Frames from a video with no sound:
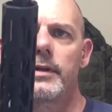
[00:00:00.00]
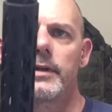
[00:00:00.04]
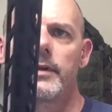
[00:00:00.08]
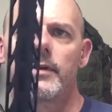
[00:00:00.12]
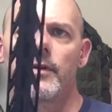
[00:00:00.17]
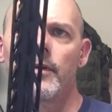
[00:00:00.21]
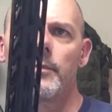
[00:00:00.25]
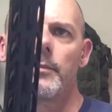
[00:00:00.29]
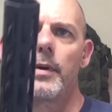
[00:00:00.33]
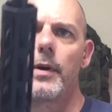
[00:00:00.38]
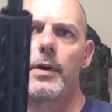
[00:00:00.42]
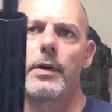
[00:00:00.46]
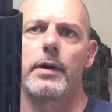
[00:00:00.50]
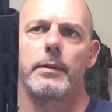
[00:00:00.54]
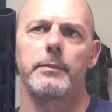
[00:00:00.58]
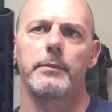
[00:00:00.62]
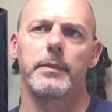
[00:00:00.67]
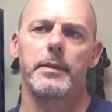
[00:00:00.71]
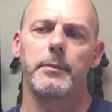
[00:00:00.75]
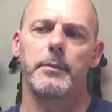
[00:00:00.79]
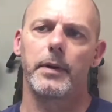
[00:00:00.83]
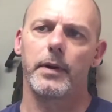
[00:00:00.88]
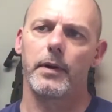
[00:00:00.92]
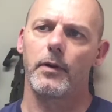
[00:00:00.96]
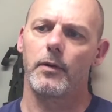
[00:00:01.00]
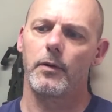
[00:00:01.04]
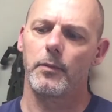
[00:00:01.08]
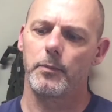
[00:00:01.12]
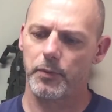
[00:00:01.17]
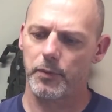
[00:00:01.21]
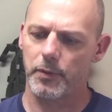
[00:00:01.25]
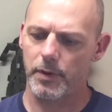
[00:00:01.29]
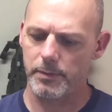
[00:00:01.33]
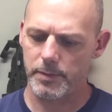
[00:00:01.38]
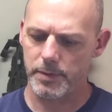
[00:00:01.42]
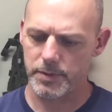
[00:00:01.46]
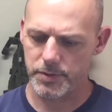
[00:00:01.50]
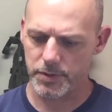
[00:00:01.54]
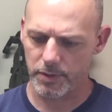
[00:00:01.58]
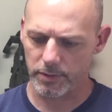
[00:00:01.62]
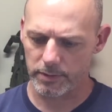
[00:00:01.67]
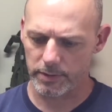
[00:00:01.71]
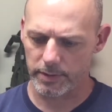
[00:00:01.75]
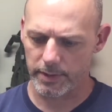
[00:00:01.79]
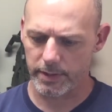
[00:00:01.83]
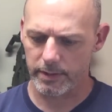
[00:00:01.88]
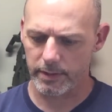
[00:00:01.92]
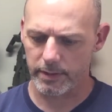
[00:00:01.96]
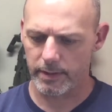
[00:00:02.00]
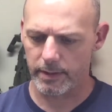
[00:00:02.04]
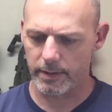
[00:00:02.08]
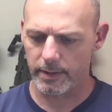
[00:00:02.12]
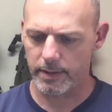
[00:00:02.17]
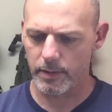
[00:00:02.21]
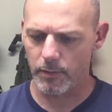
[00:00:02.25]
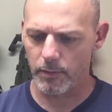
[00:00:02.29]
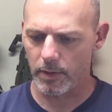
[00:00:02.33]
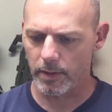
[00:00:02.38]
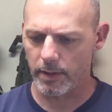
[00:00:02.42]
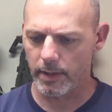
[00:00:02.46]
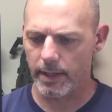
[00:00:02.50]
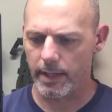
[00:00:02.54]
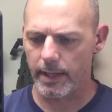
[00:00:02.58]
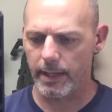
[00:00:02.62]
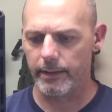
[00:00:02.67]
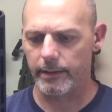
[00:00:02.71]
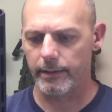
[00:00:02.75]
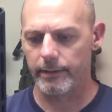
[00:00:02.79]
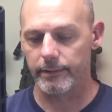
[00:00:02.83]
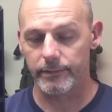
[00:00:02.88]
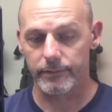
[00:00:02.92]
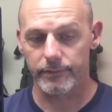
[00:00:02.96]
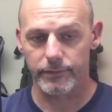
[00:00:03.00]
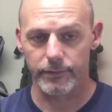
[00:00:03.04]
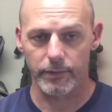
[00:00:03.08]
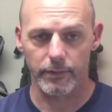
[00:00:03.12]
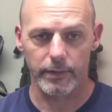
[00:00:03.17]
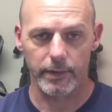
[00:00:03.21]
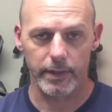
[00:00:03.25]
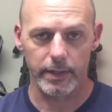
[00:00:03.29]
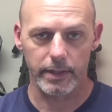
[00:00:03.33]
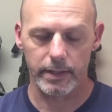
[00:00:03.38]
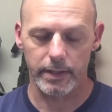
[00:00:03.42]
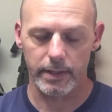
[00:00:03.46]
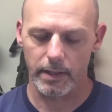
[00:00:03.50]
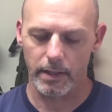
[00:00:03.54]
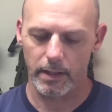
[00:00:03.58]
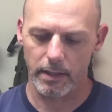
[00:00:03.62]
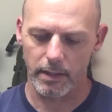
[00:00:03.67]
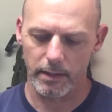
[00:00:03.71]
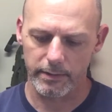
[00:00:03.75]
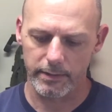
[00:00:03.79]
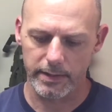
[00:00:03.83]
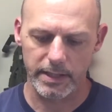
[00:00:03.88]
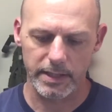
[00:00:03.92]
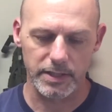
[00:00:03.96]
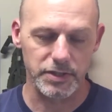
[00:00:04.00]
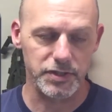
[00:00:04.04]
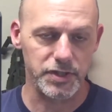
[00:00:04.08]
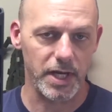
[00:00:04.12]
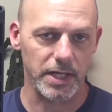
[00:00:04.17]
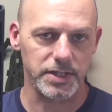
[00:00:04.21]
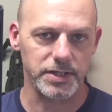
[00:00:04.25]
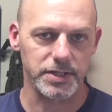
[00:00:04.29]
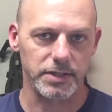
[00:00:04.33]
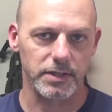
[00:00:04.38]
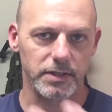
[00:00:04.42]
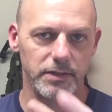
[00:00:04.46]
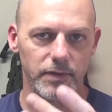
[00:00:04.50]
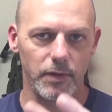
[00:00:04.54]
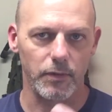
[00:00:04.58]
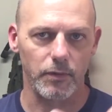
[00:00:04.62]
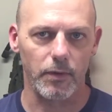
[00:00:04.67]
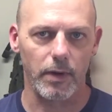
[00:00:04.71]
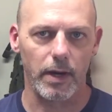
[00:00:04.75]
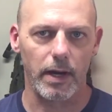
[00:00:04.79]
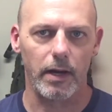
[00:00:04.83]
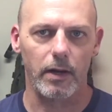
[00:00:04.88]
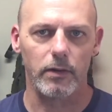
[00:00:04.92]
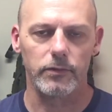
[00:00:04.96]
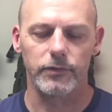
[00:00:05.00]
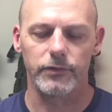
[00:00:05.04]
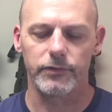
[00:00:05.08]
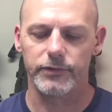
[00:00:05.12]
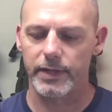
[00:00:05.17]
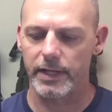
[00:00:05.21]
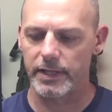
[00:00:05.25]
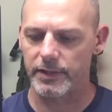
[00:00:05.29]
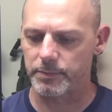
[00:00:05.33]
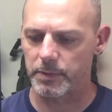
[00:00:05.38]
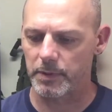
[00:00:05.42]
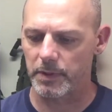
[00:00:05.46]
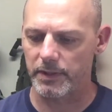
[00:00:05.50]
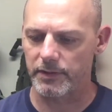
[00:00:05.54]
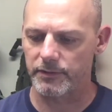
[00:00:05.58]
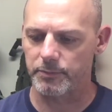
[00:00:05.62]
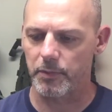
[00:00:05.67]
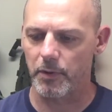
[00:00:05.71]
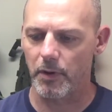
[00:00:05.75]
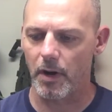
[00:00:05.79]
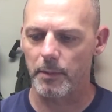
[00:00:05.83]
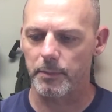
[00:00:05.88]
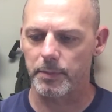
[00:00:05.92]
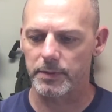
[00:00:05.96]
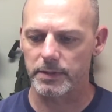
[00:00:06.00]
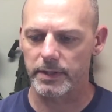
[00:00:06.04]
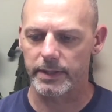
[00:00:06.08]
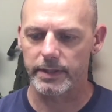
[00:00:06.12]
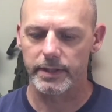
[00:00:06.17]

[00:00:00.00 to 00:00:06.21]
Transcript: or burn up the barrel prematurely. And so that the ejection of your rounds takes place properly.